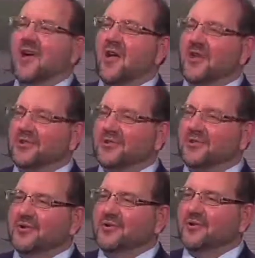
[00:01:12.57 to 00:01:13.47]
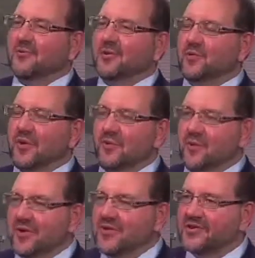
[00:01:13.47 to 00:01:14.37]
Also determine, well,
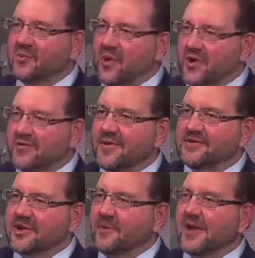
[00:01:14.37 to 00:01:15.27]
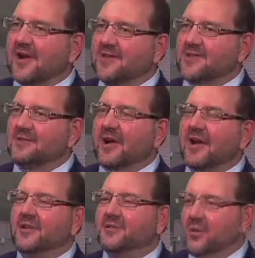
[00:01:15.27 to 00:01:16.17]
where this water that's coming out of these
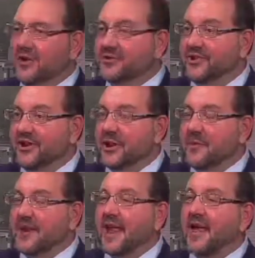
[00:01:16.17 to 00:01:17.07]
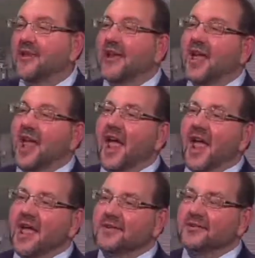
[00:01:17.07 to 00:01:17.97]
piles, where is it coming at?
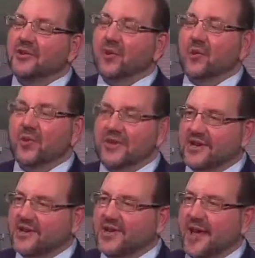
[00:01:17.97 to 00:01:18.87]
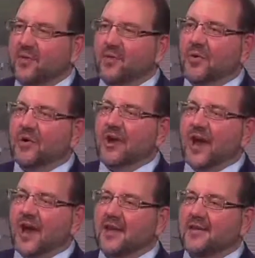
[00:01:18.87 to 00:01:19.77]
And so we did that work,
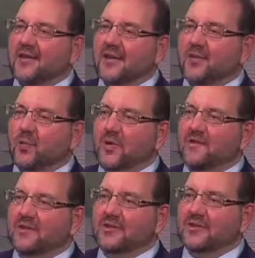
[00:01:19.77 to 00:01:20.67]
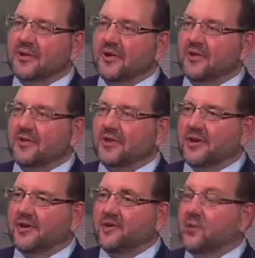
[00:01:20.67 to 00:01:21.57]
and then we've installed
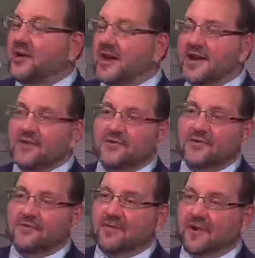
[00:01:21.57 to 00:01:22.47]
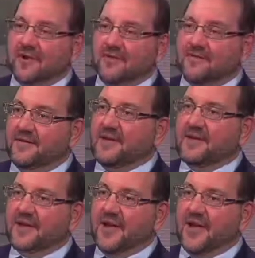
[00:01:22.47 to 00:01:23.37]
2,800
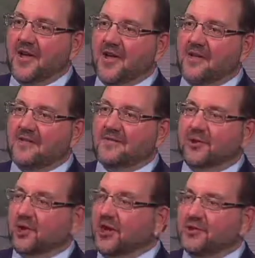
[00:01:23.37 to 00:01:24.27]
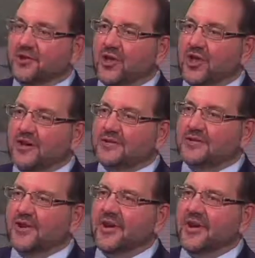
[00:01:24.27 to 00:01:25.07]
feet of collection lines.